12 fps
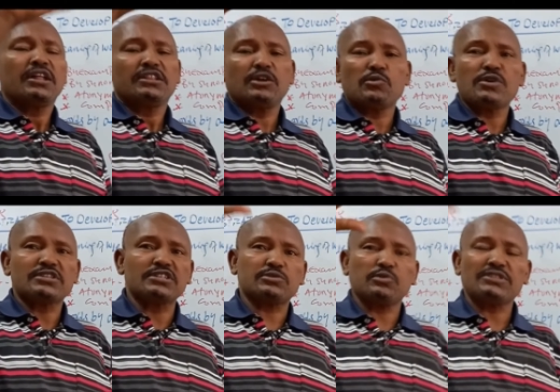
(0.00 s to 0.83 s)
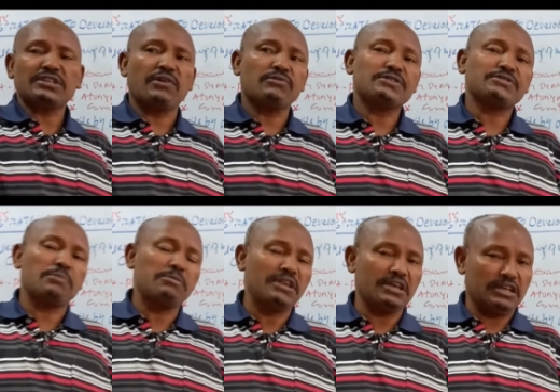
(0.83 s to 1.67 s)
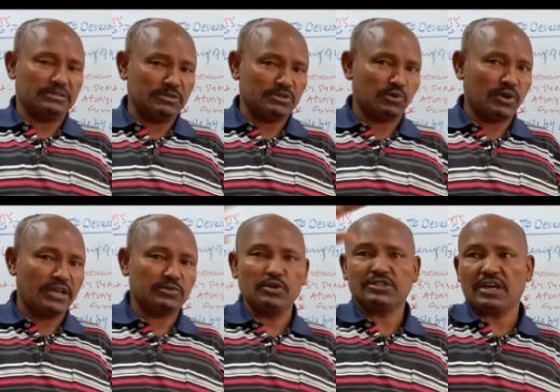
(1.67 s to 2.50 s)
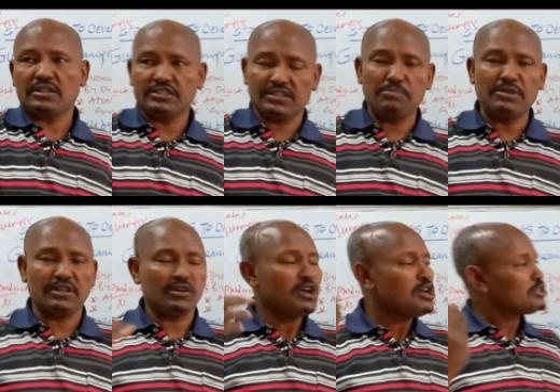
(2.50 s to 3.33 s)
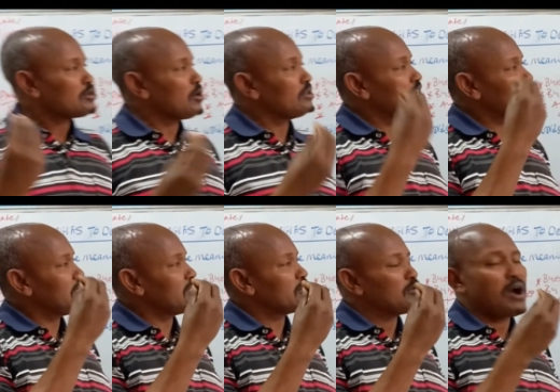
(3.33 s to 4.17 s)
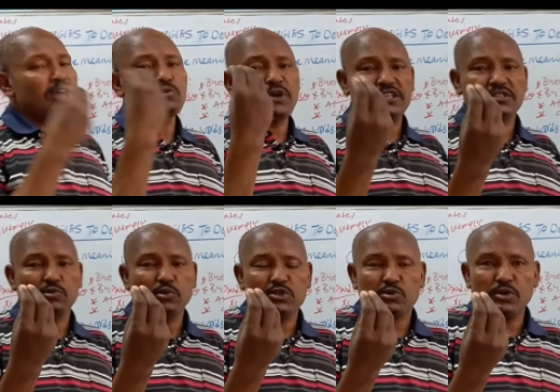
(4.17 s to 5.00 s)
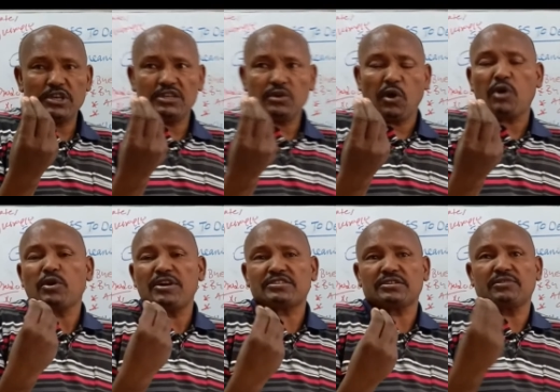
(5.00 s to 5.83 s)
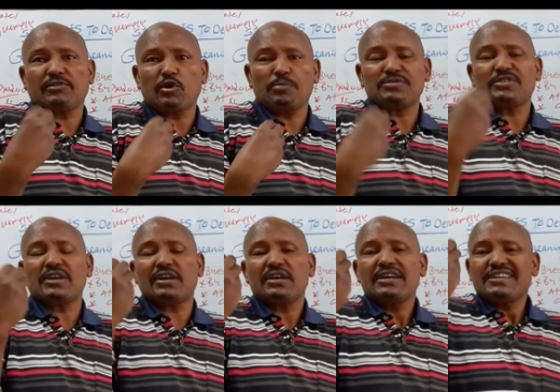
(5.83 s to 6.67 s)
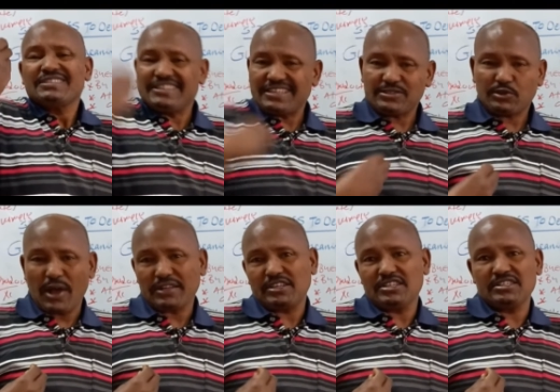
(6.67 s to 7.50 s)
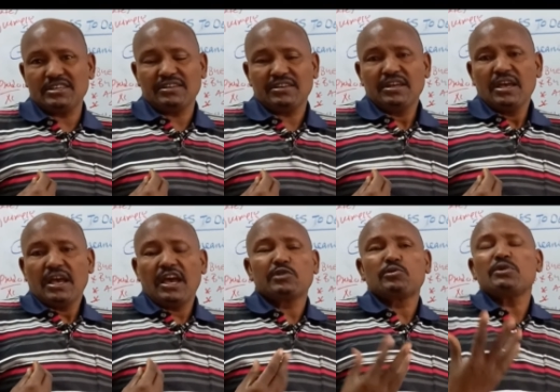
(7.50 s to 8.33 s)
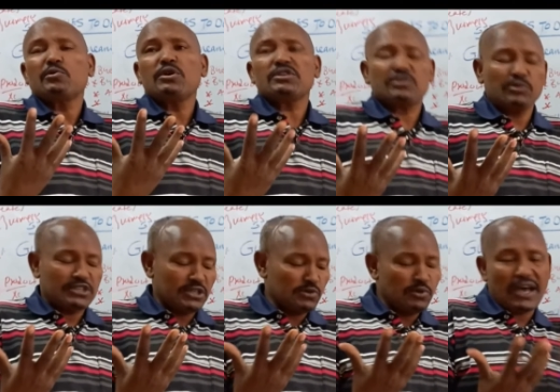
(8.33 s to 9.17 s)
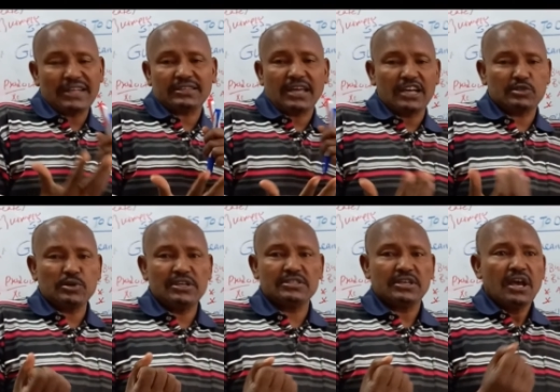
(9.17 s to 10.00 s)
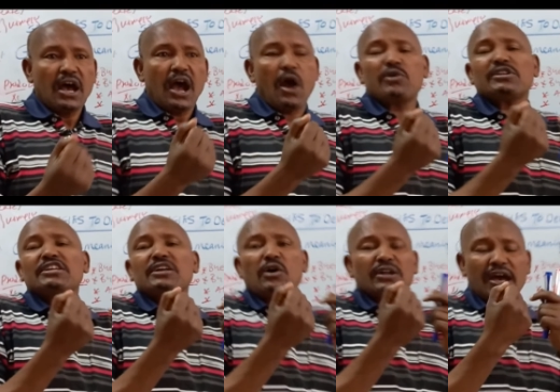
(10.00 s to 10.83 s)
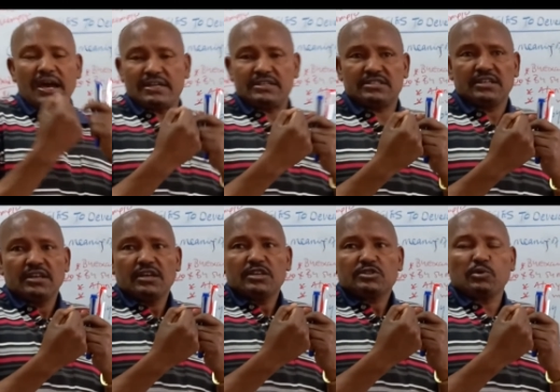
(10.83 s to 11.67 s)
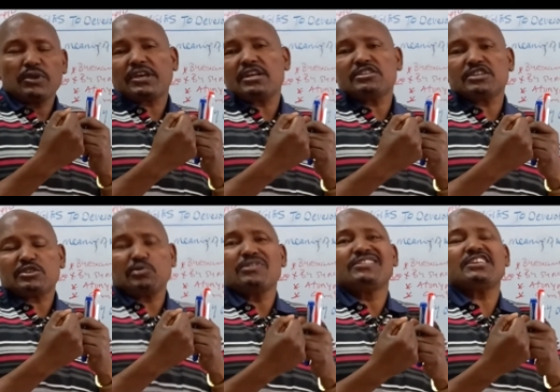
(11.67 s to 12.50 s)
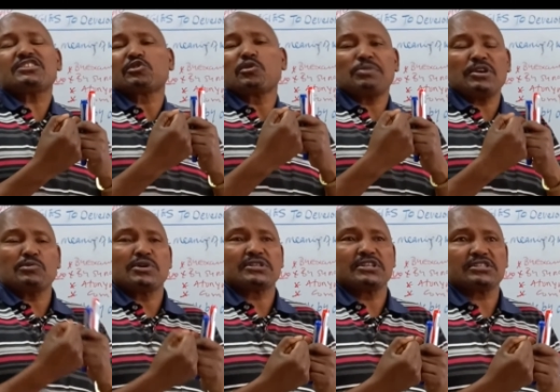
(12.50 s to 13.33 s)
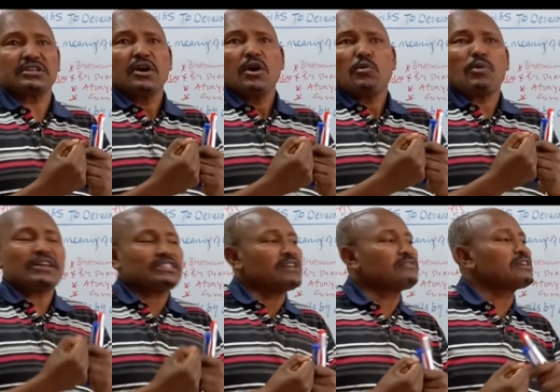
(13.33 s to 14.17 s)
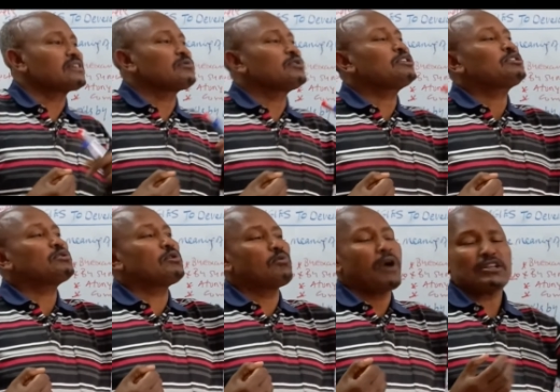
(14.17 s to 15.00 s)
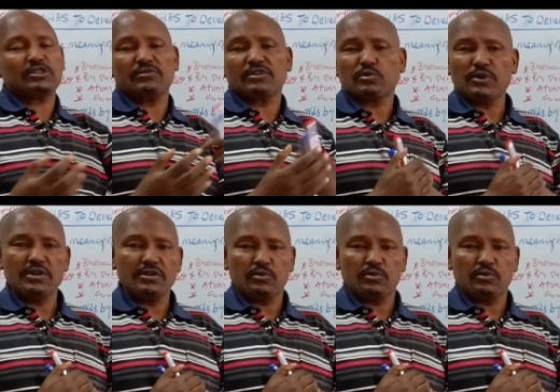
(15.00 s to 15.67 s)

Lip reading: the words which are the same meaning, it means, all right? Which are the same meaning. So this is one way which we always develop this strategy, and which is we attach with in our hand. So we can just use these grouping words, whatever we do, whatever we